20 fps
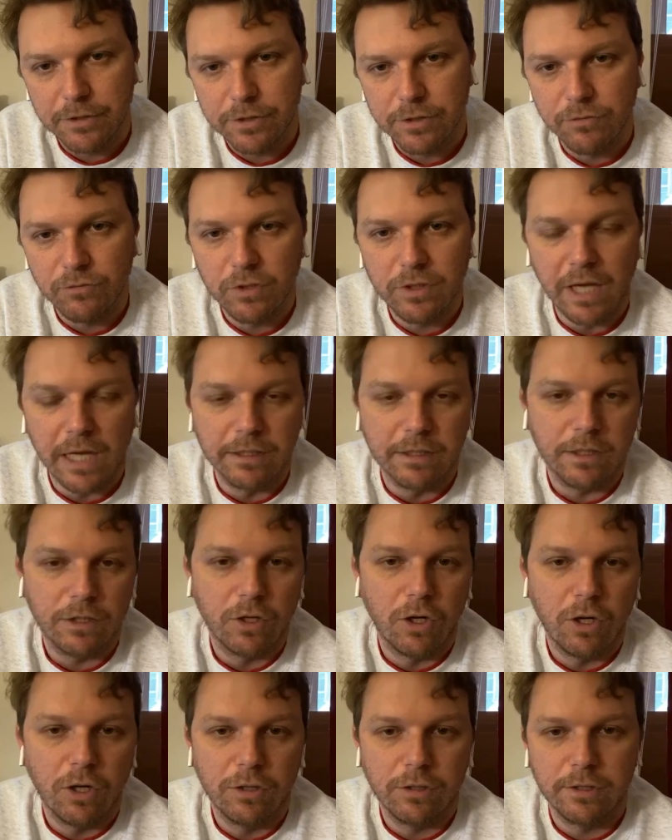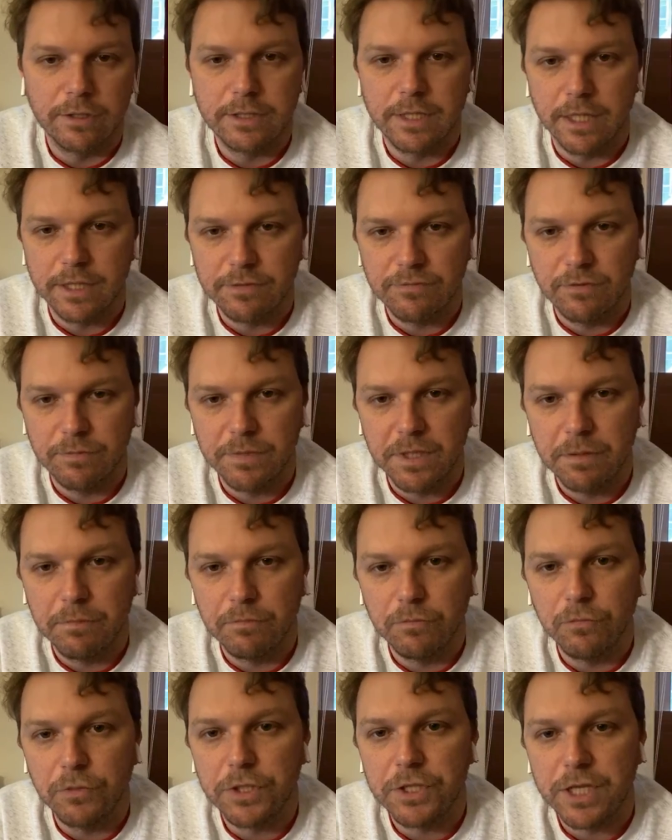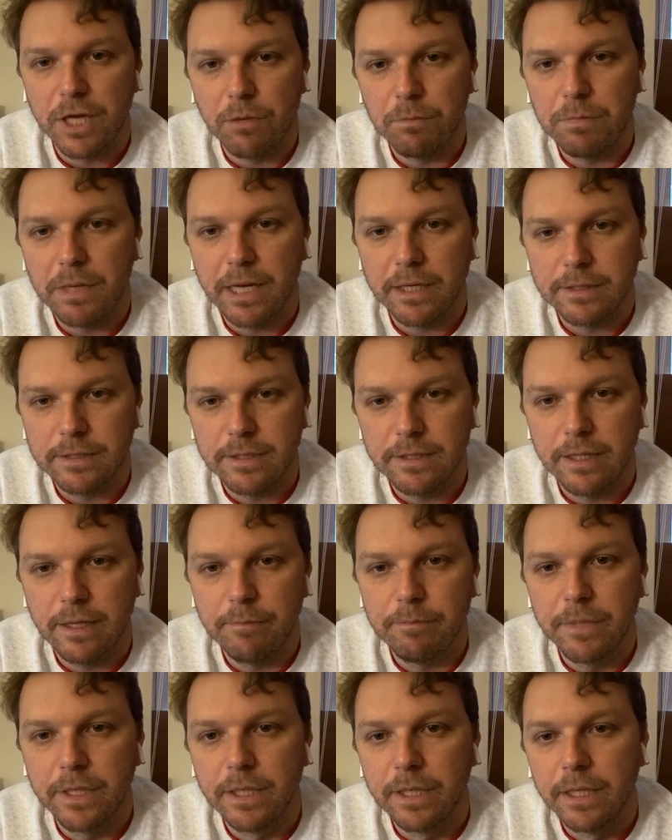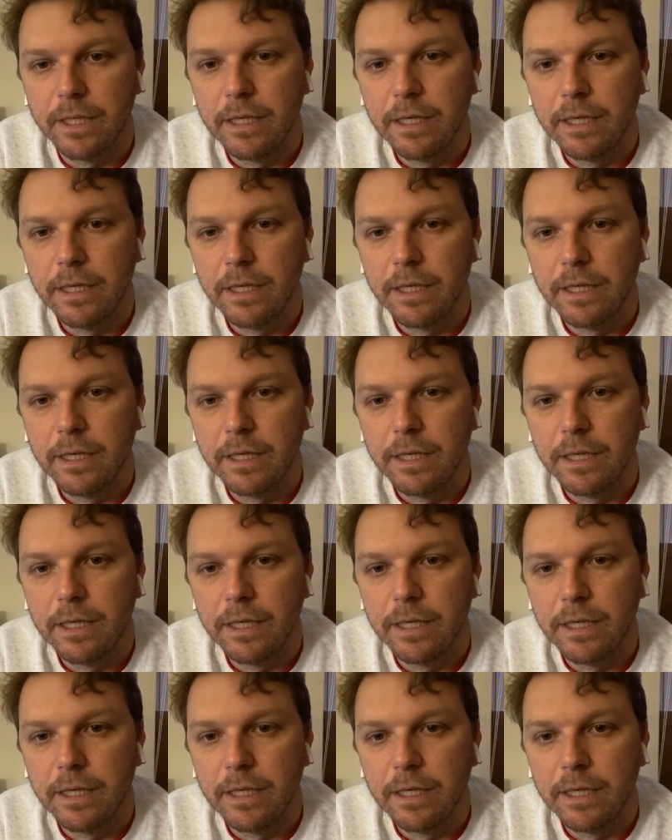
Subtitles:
So if you got a call or a text from them, reach out back to them.